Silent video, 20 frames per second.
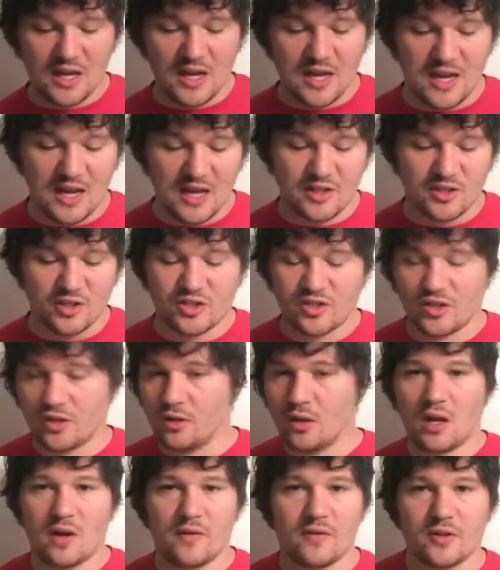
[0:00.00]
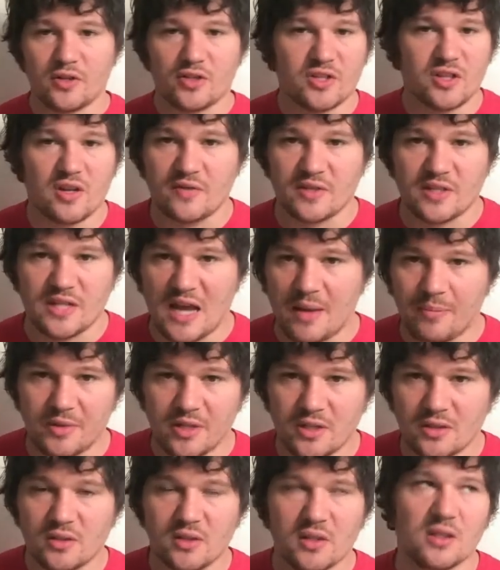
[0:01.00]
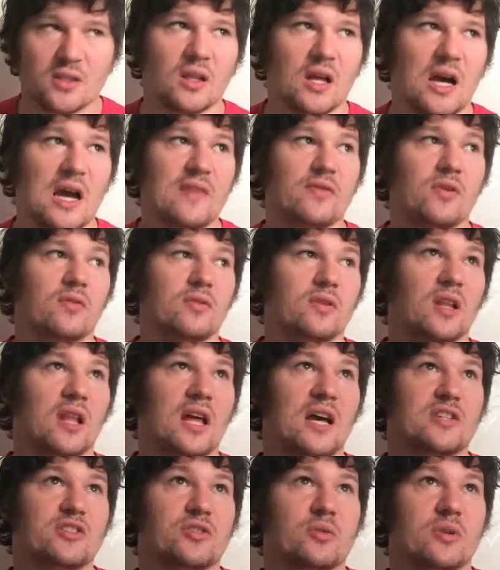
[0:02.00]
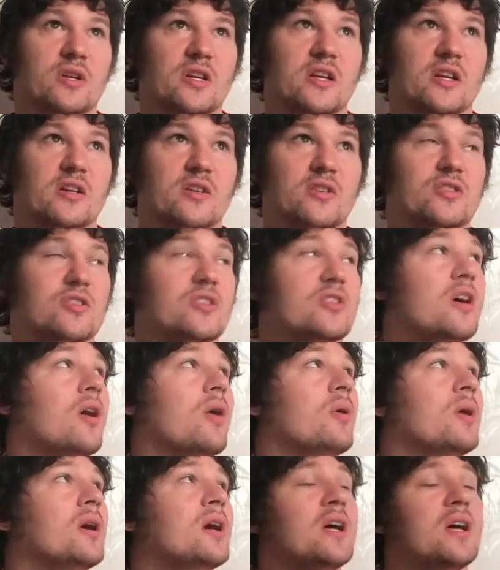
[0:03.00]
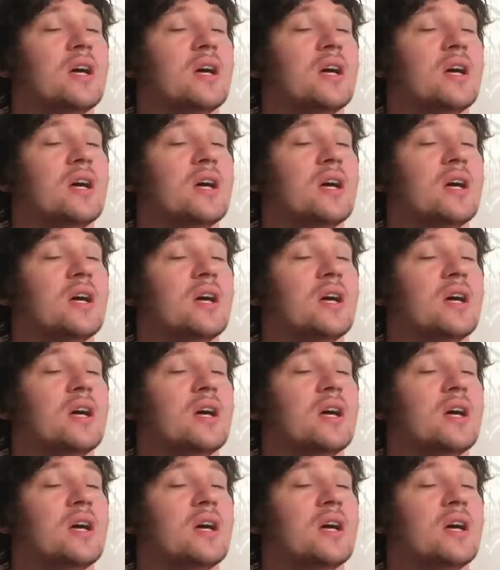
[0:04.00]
And just a lot of other stuff has happened in life over the last 3 years. So